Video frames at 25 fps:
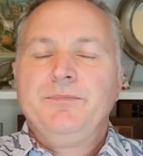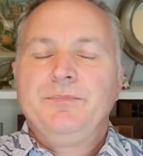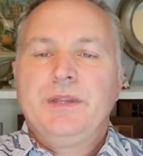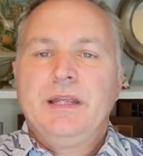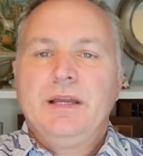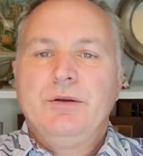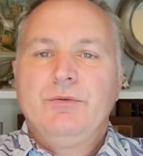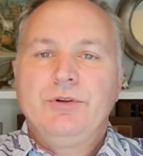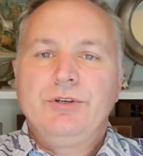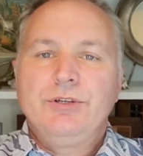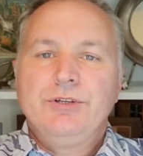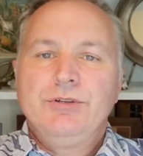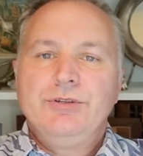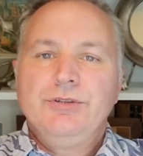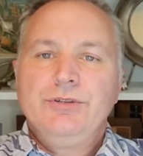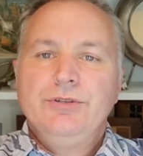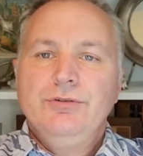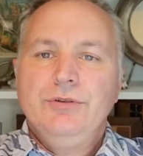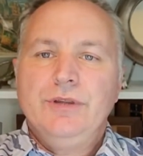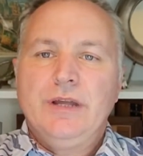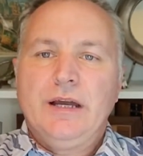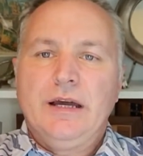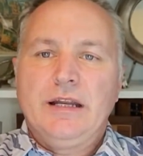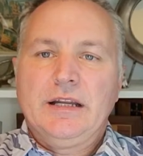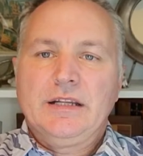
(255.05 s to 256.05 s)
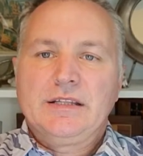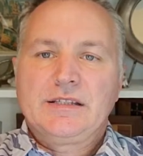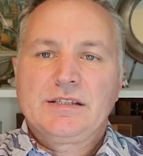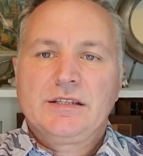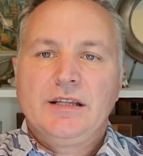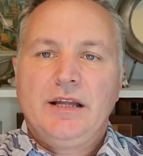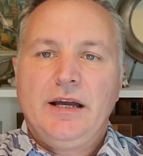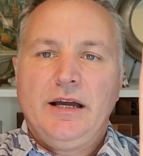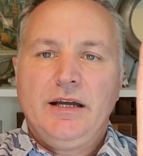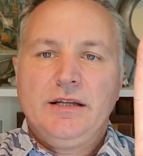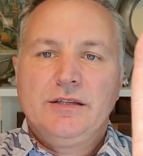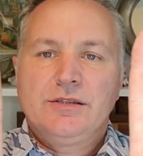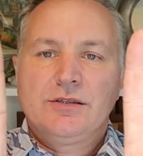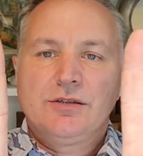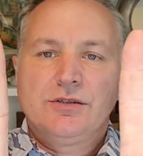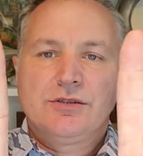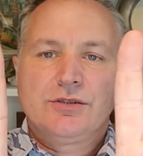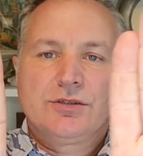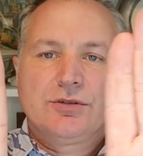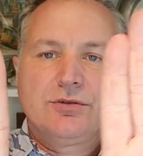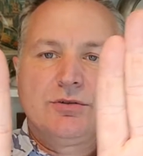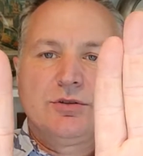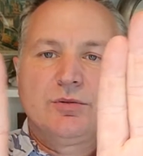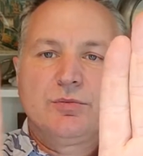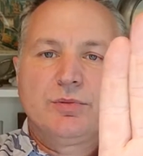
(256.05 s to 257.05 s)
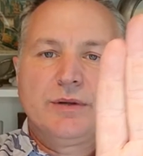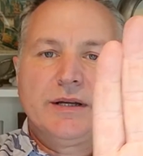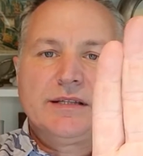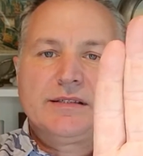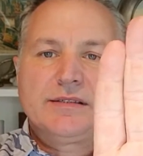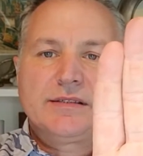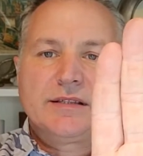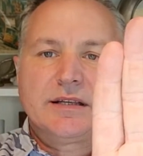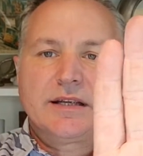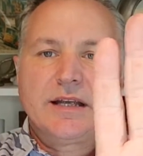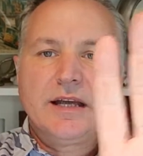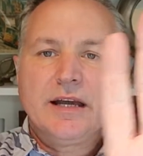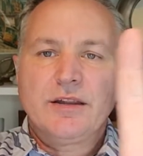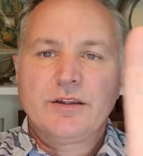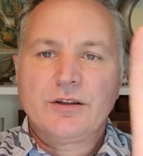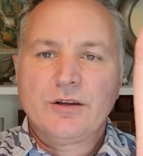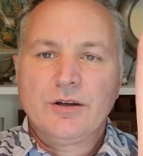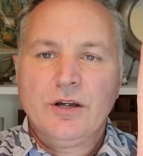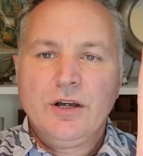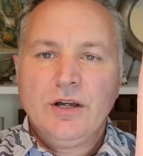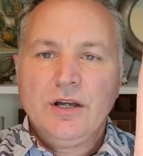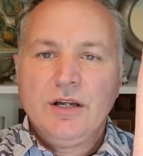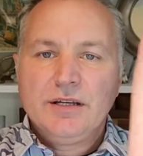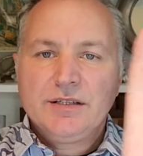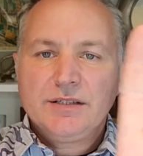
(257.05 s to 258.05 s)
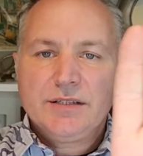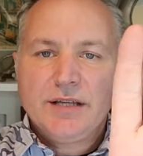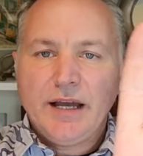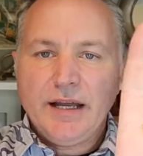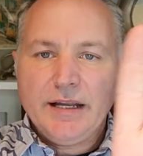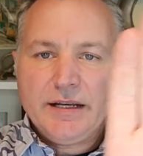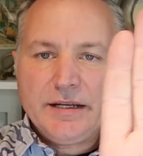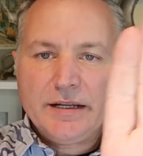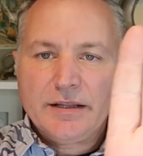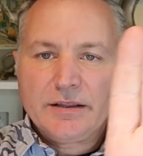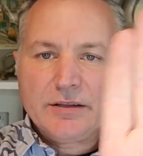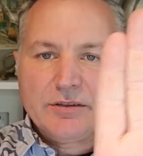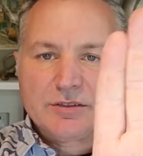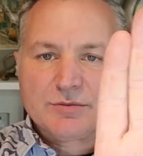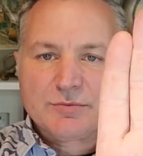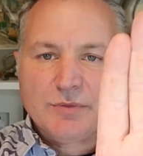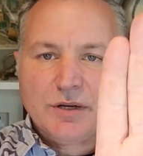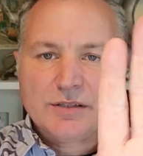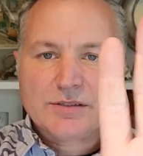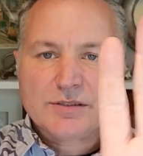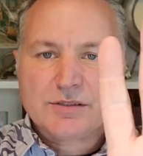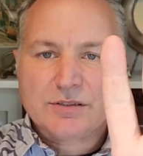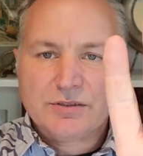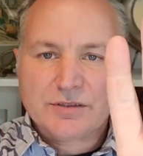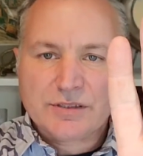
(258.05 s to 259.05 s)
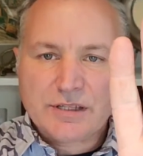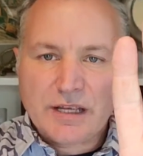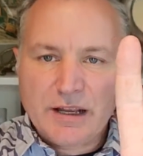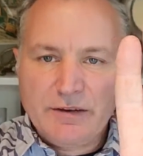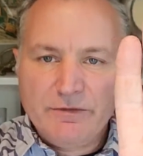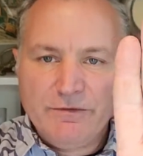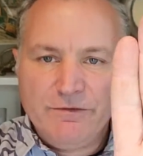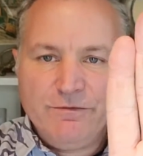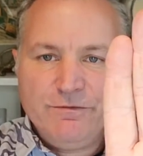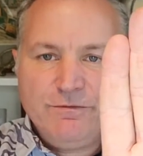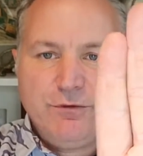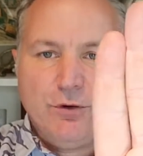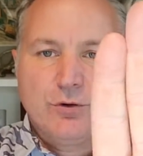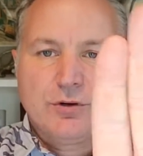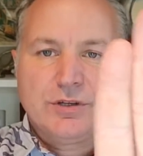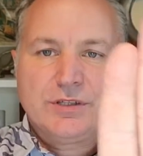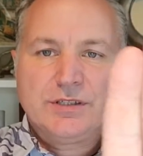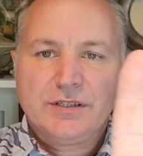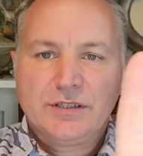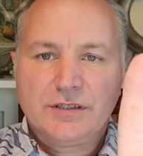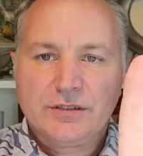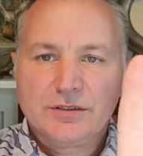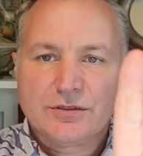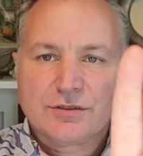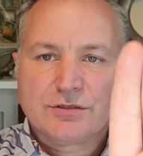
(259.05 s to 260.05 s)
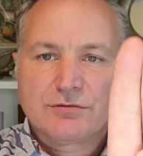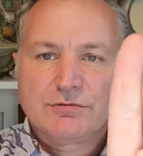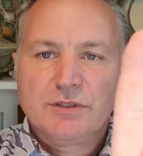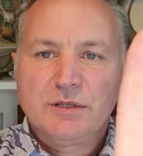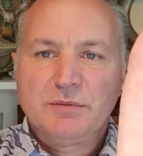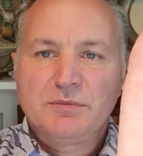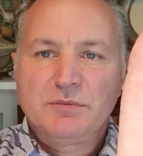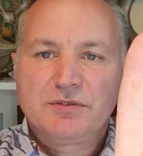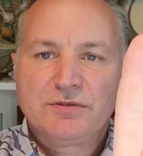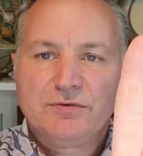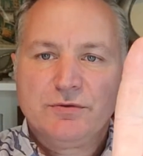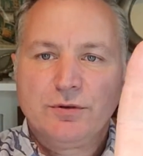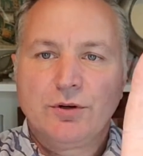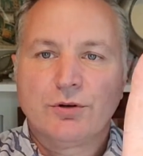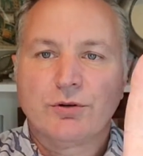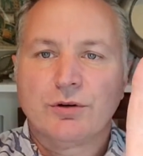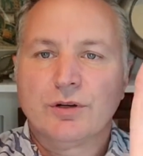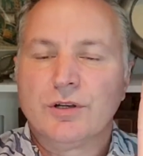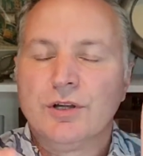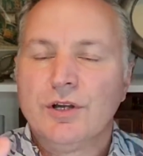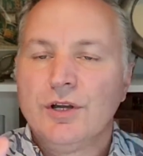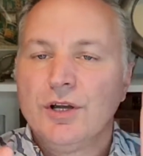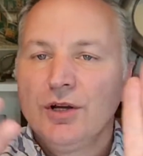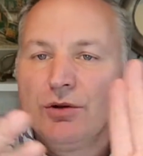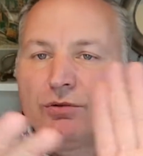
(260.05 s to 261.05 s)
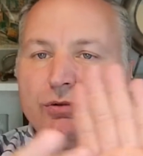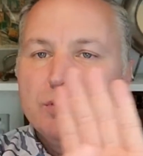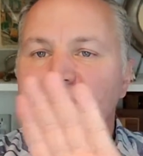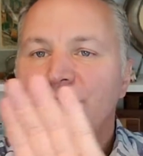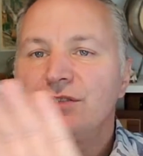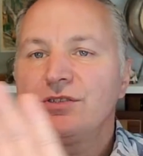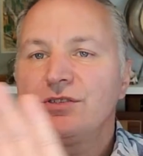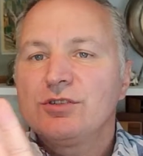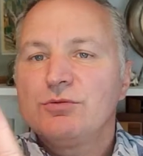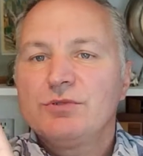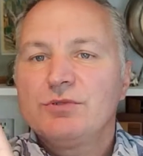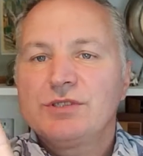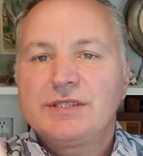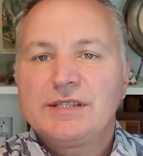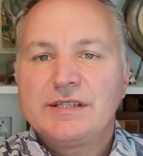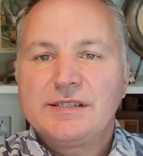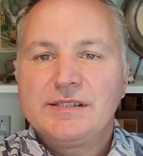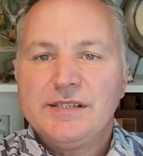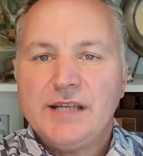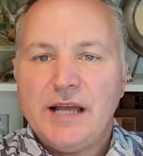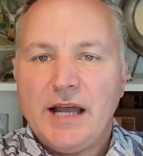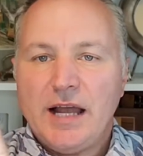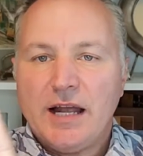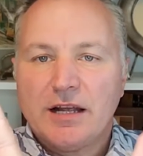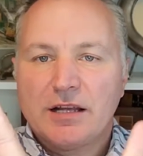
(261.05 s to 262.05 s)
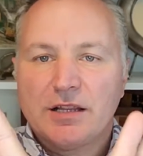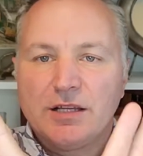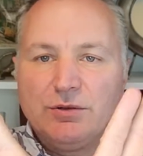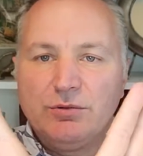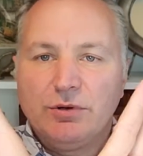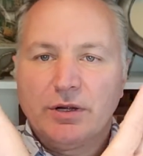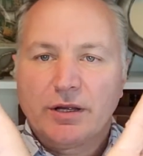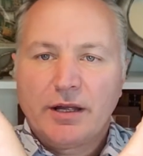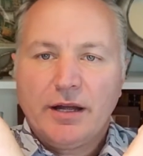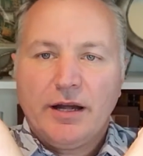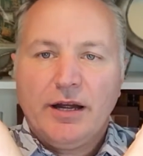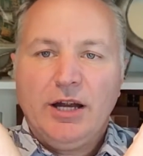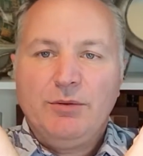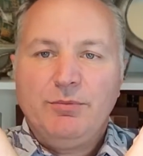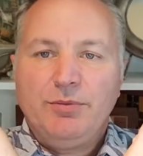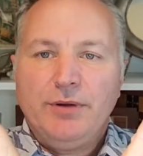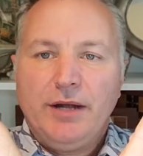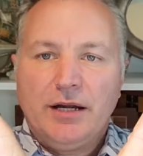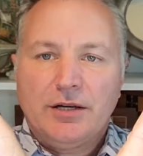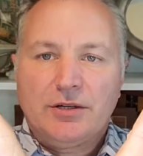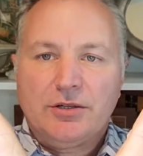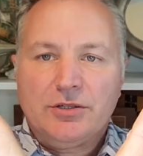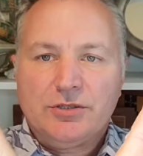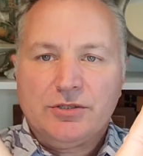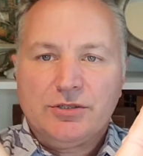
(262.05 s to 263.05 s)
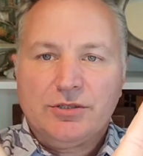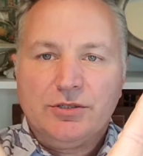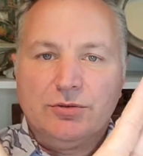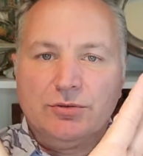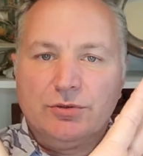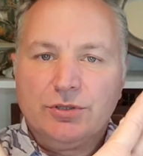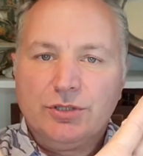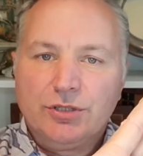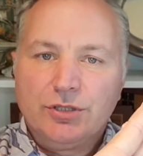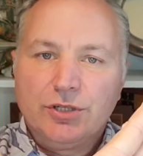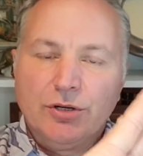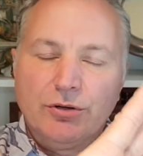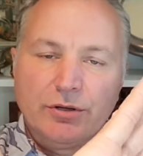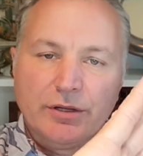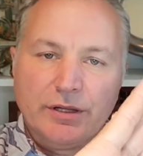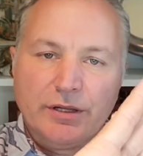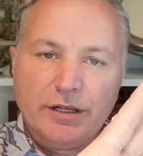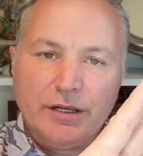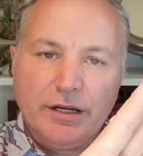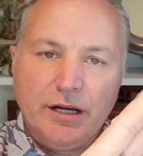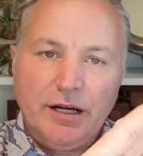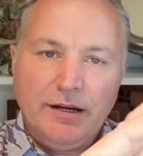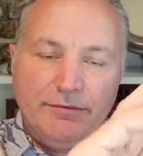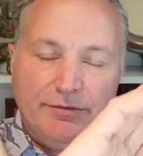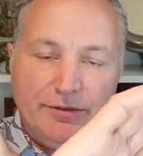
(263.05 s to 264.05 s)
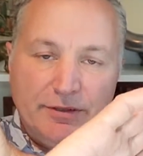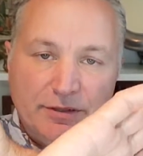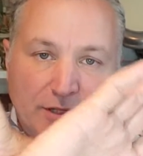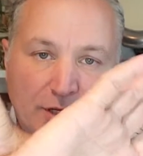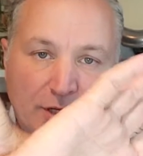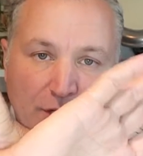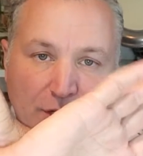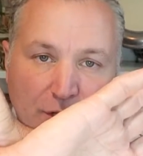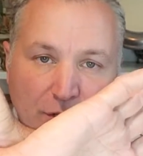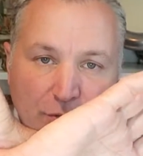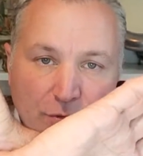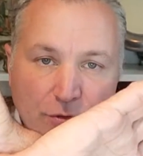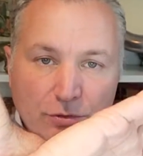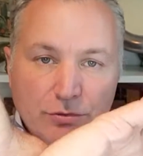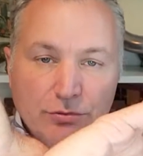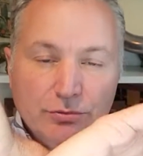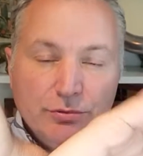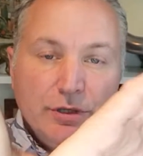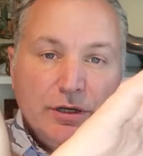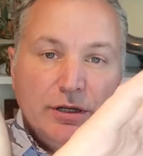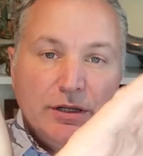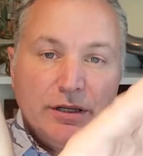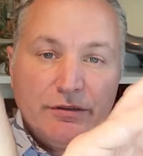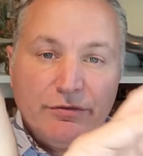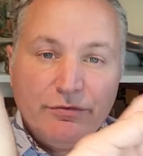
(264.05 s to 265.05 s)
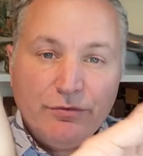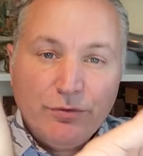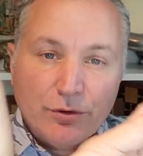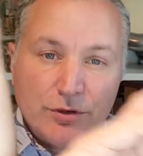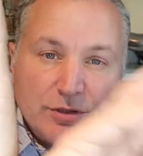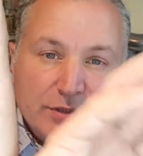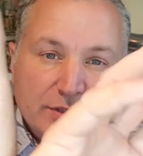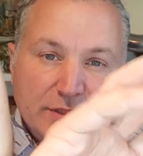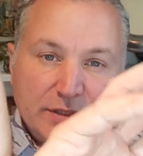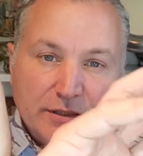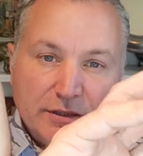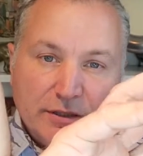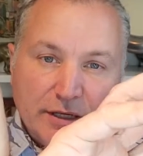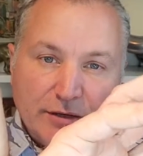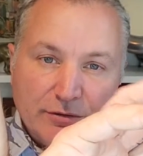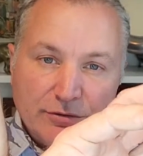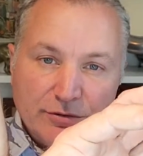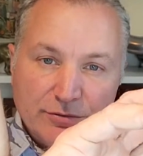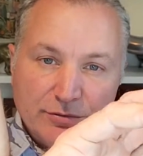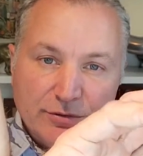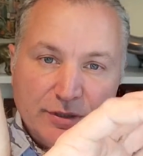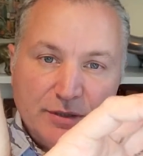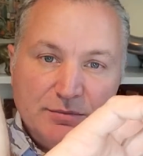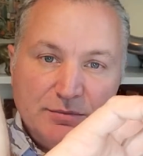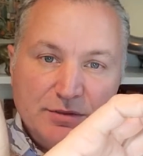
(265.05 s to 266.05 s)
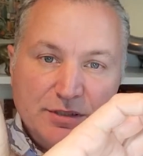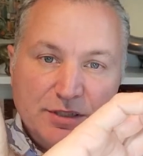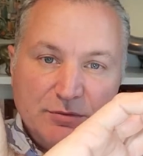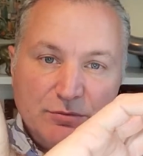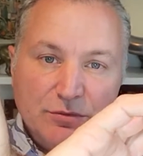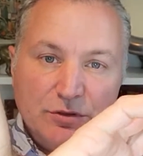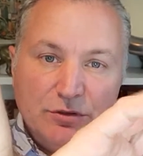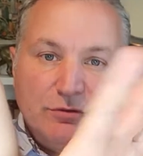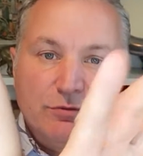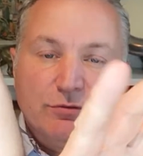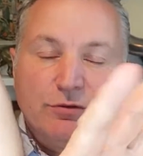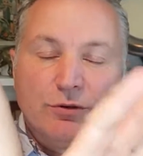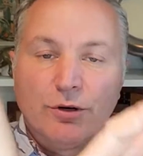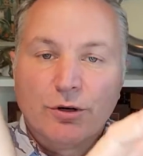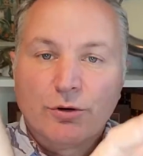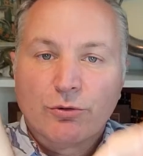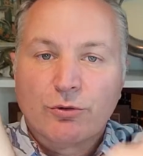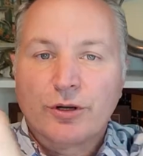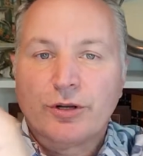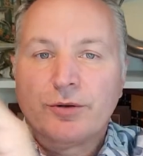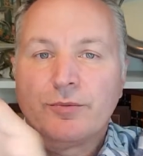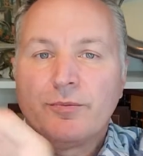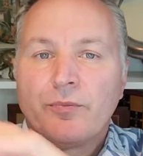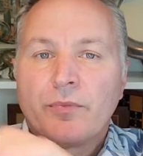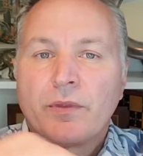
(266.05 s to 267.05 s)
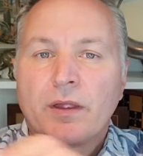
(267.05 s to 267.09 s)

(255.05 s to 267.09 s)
And when you do that, it slides those shoulder blades together, tightening those muscles and forcing those ribs forward, which is almost exactly what chiropractors do when you go to the office. We're really forcing those ribs to move forward.